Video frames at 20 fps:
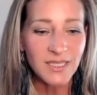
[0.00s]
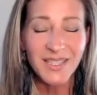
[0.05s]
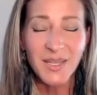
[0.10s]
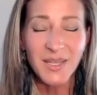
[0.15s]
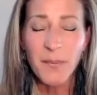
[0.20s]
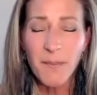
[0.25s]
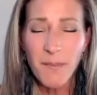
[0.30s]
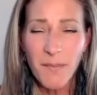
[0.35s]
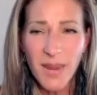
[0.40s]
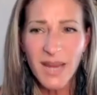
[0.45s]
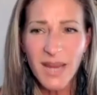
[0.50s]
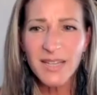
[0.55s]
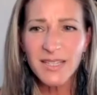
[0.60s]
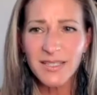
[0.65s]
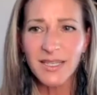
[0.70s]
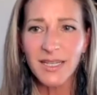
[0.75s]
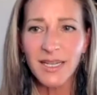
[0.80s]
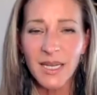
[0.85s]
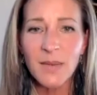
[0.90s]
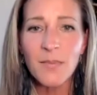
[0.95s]
and the
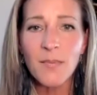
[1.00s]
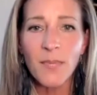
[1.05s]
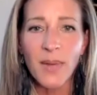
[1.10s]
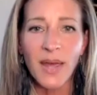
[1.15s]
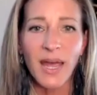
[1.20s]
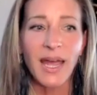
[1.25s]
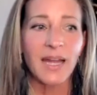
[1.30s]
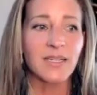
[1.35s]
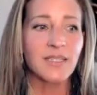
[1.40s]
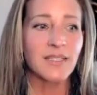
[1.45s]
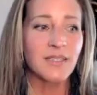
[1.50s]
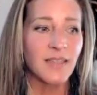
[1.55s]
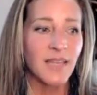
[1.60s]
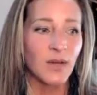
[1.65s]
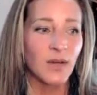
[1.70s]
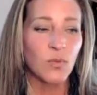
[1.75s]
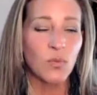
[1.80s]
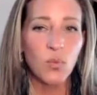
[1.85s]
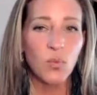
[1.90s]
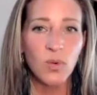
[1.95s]
amazing impact
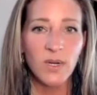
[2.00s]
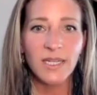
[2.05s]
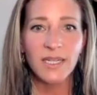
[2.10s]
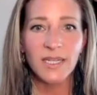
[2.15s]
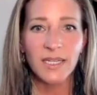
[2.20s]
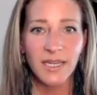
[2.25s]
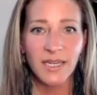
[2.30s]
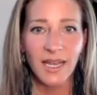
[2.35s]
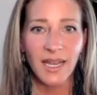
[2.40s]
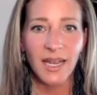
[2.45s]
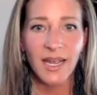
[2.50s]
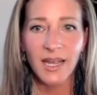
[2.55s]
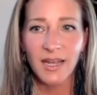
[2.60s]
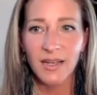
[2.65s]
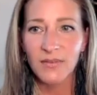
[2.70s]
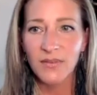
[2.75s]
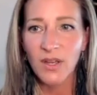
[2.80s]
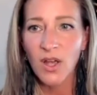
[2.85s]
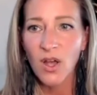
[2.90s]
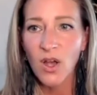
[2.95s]
that we can
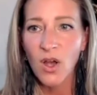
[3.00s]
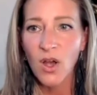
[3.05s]
have